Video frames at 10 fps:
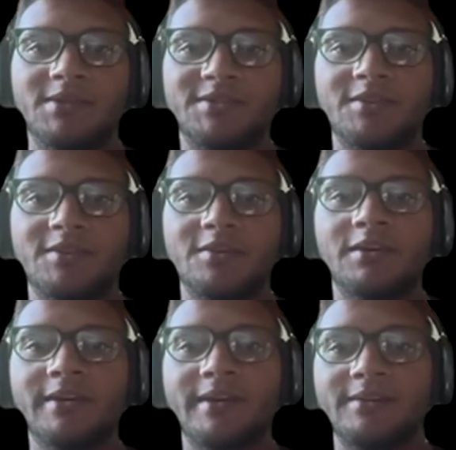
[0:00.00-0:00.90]

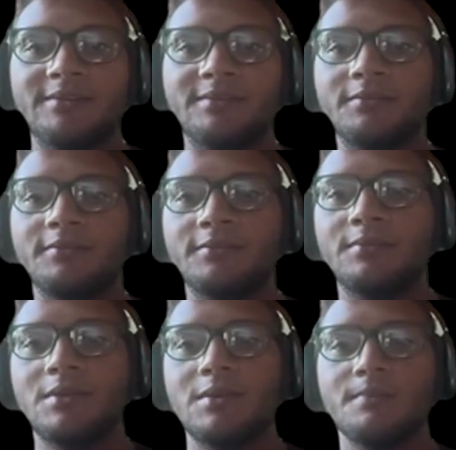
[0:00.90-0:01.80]
Maskar, and Sif
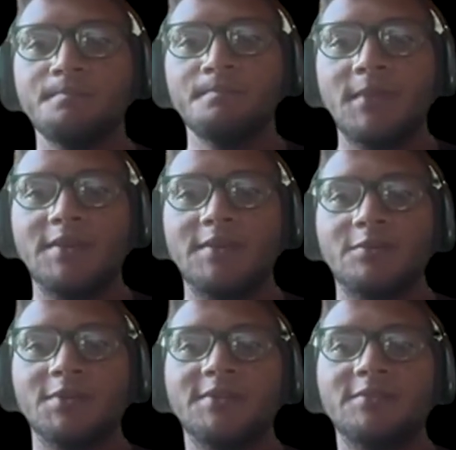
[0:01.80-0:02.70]
in
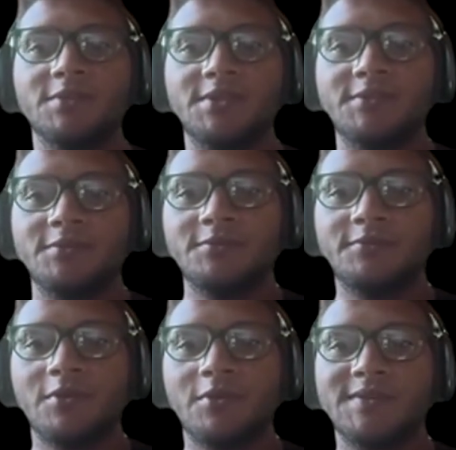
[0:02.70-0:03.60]
2022
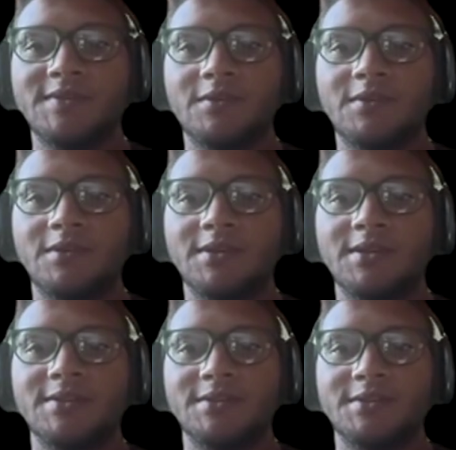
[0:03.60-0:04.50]
focus
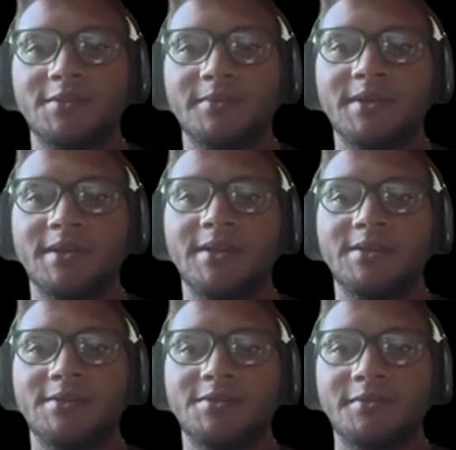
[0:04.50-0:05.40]
on
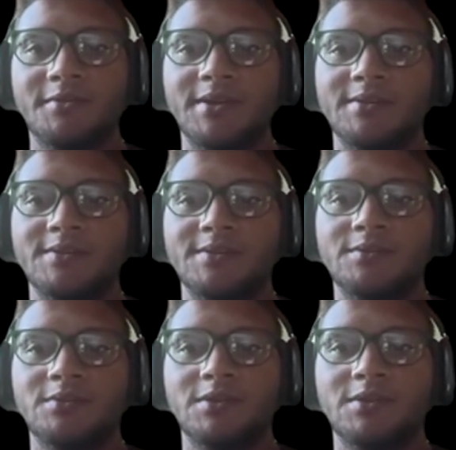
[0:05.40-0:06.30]
determining
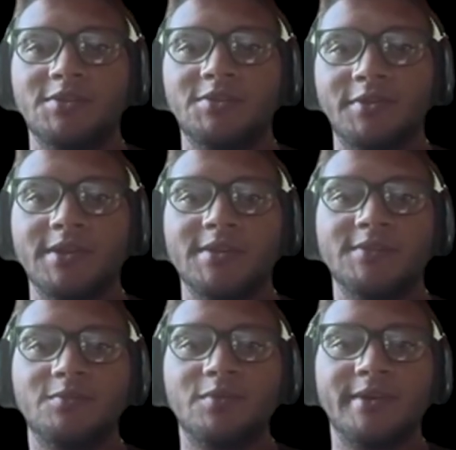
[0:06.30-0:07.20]

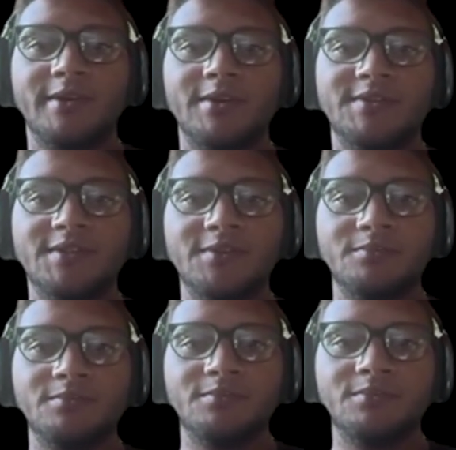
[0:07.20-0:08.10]
strings where
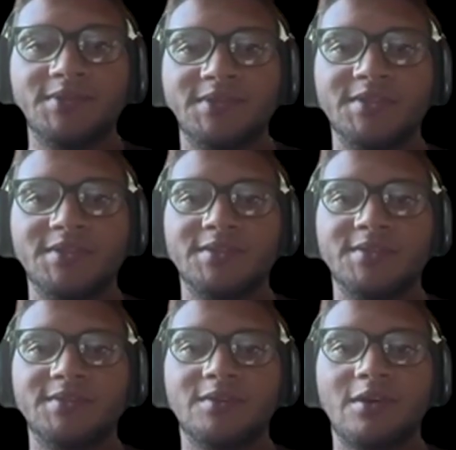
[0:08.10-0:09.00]
some
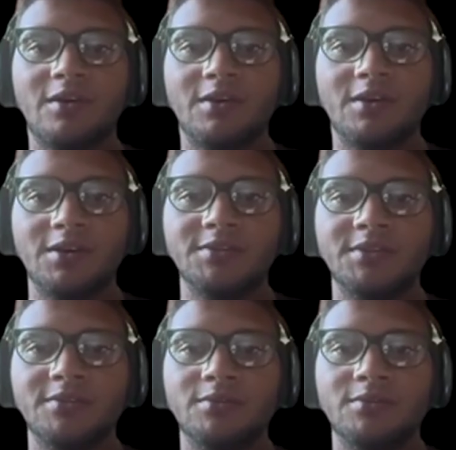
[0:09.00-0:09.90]
positions are
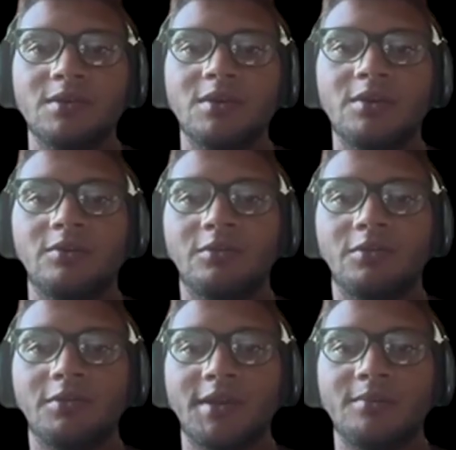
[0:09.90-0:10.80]
unknown
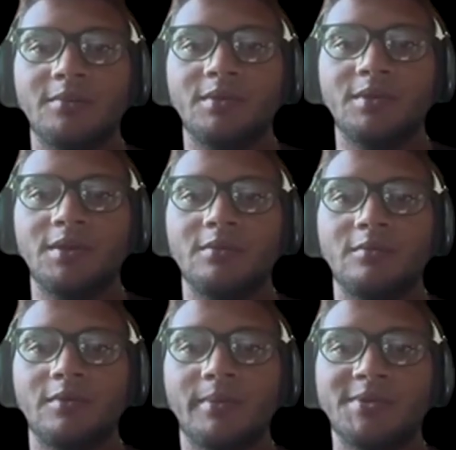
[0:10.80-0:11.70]
or can be
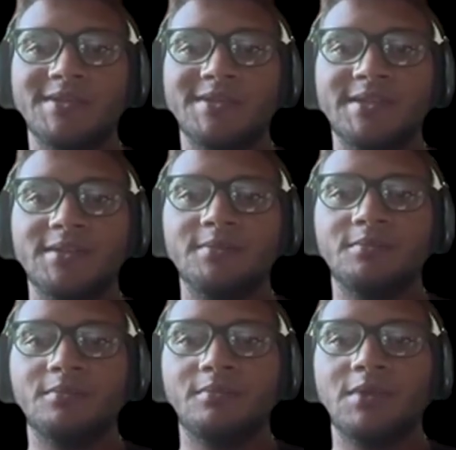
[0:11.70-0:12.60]
represented